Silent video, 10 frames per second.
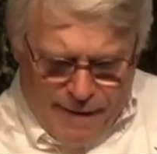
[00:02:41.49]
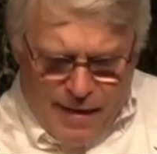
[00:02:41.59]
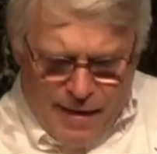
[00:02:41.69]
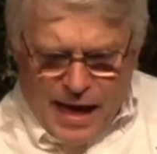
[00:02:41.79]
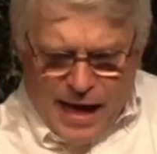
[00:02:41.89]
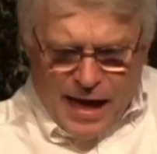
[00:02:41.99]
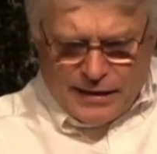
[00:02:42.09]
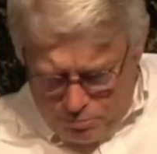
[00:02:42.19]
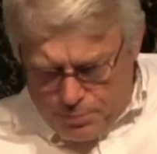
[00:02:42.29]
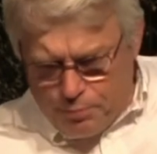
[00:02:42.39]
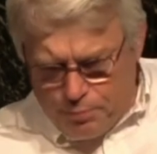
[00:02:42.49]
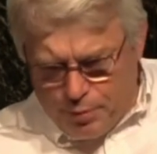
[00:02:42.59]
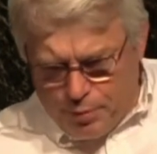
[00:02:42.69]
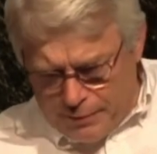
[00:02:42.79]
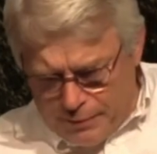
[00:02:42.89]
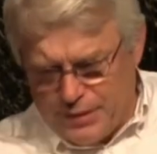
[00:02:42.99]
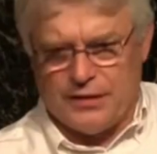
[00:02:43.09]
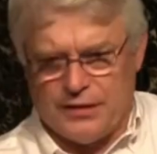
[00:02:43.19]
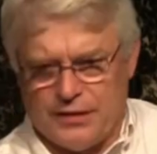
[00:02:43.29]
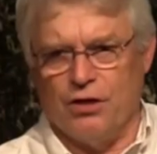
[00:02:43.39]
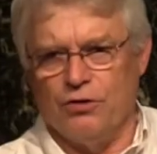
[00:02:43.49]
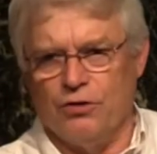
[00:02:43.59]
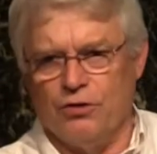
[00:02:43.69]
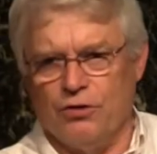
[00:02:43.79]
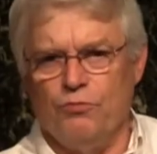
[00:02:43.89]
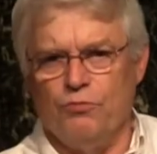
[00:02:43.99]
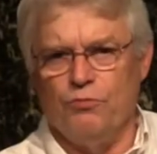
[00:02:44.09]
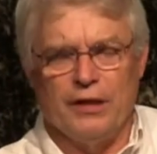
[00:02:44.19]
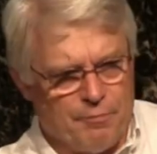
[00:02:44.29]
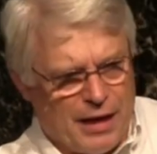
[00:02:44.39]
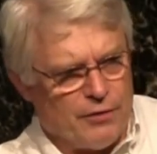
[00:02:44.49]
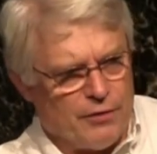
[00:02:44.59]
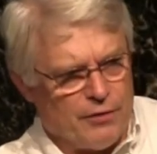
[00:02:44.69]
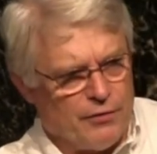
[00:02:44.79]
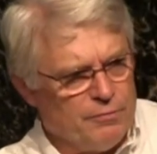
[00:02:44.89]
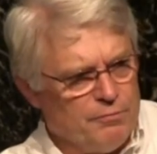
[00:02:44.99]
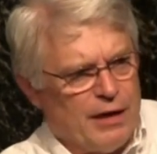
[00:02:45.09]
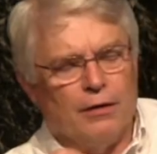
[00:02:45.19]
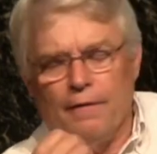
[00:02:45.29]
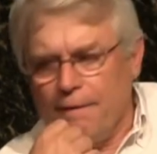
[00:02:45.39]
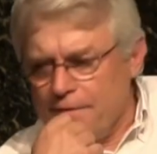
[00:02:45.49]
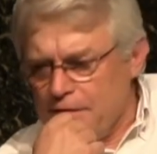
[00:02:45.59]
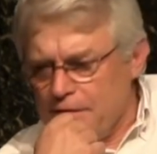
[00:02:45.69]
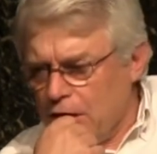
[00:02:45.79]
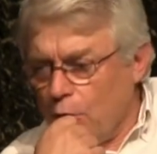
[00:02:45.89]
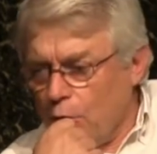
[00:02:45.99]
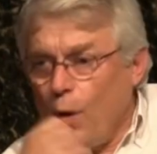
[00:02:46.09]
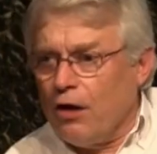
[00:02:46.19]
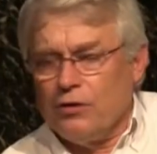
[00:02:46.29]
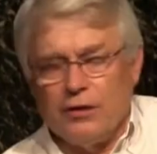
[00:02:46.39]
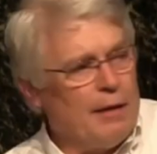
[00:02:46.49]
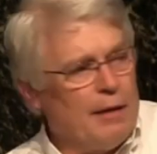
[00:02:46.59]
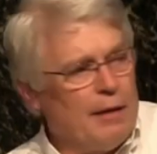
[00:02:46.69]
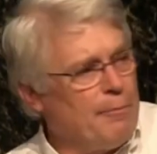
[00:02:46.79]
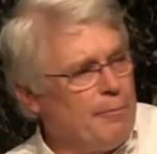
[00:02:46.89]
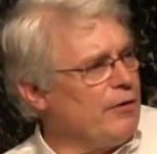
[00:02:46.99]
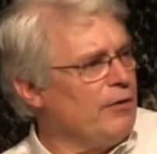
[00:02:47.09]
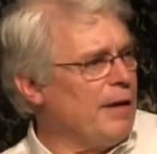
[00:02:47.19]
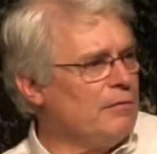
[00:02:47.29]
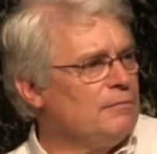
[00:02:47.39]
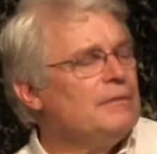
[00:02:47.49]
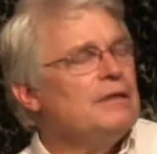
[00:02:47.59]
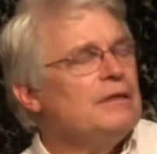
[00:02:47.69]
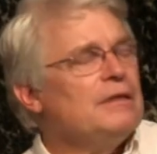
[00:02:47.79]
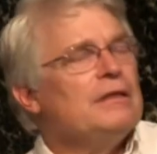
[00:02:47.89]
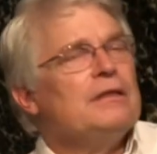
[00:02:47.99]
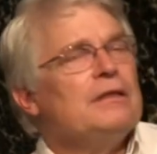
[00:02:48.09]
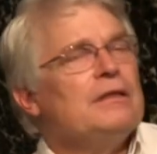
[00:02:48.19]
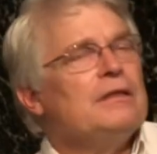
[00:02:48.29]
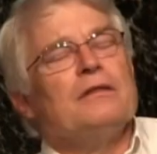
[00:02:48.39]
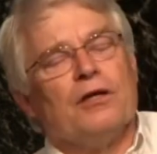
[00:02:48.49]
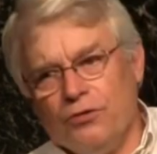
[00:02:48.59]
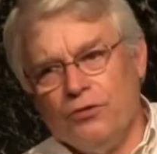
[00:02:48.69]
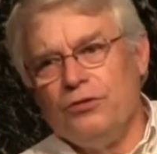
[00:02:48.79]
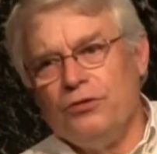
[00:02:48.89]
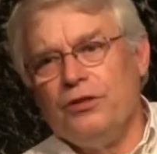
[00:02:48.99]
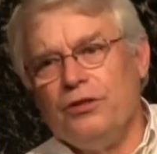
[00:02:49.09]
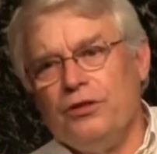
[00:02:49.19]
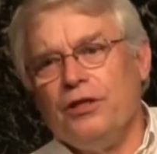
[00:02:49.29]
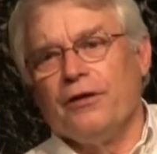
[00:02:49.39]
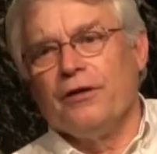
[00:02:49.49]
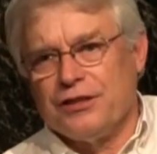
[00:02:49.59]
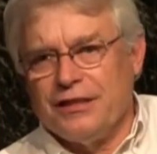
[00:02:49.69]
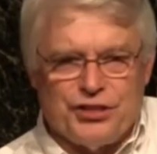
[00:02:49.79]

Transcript: And then bit by bit, this code will get better and better. What code will get better and better? The code that you're actually touching.